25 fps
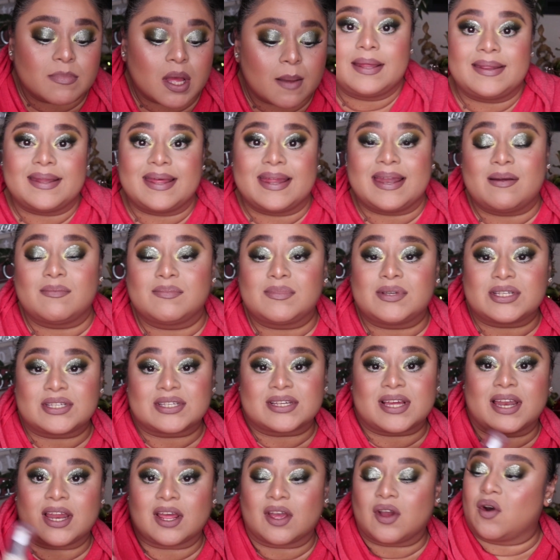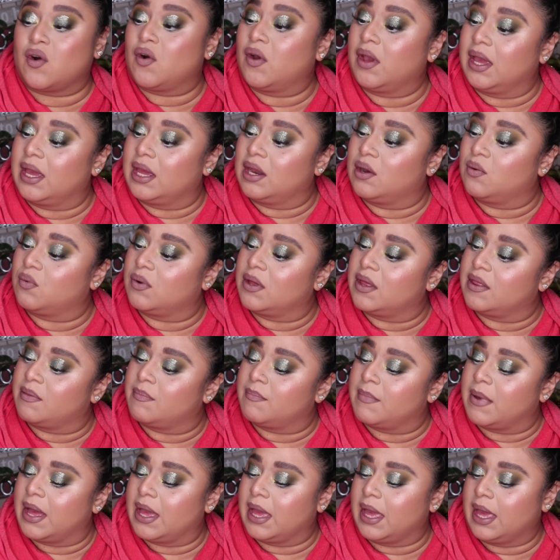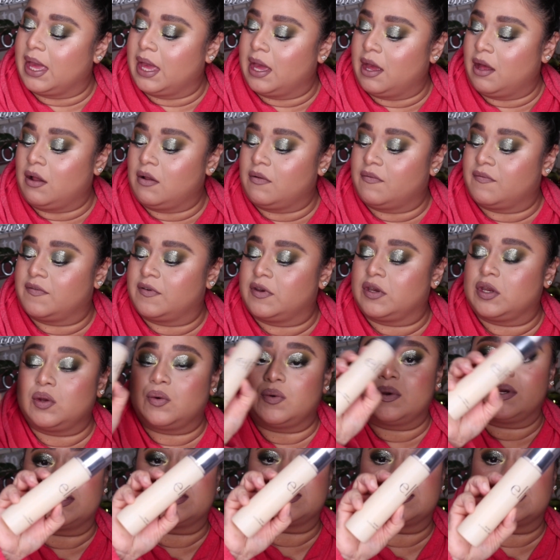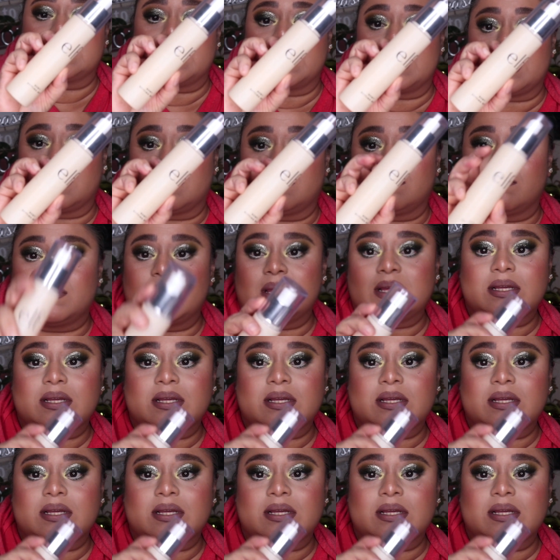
And then I'm just gonna go in with my e.l.f. Dewy Setting